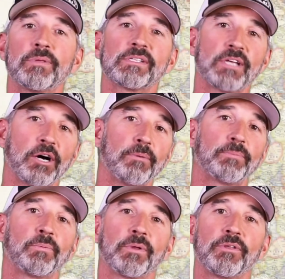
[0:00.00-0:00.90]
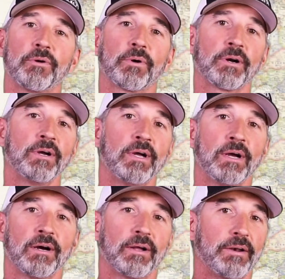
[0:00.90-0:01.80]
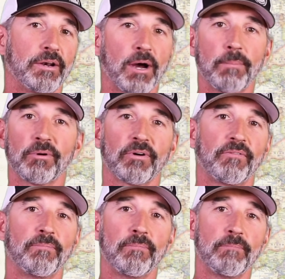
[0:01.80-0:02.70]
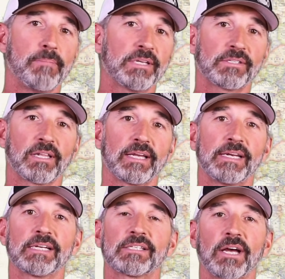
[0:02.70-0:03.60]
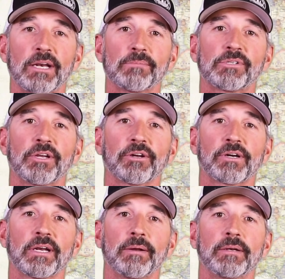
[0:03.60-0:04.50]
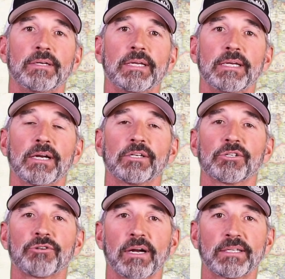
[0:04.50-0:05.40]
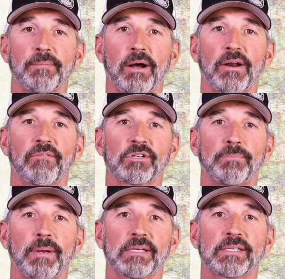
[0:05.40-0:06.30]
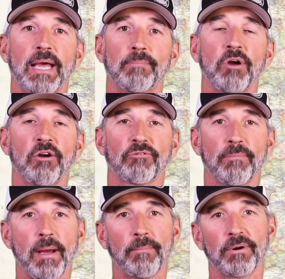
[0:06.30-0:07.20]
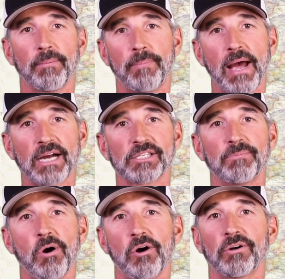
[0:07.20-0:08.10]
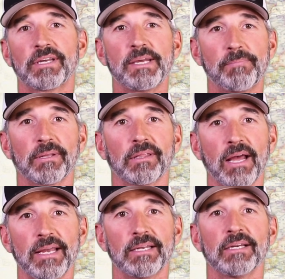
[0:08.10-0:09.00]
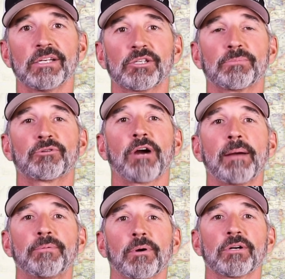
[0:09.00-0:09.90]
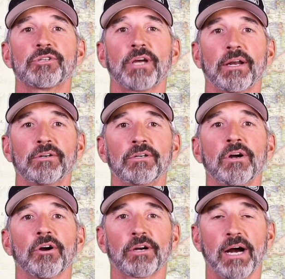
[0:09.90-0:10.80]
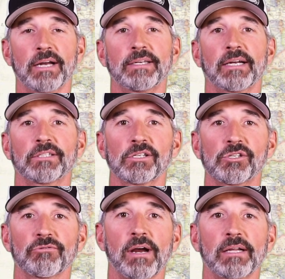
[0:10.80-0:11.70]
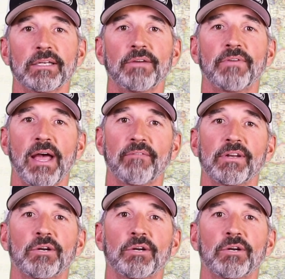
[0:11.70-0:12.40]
this helped with your number of miscellaneous items that you're going to need on your trek to Mount Everest Base Camp. Remember to pack small and keep it light. Subscribe to our channel or contact us directly if you have any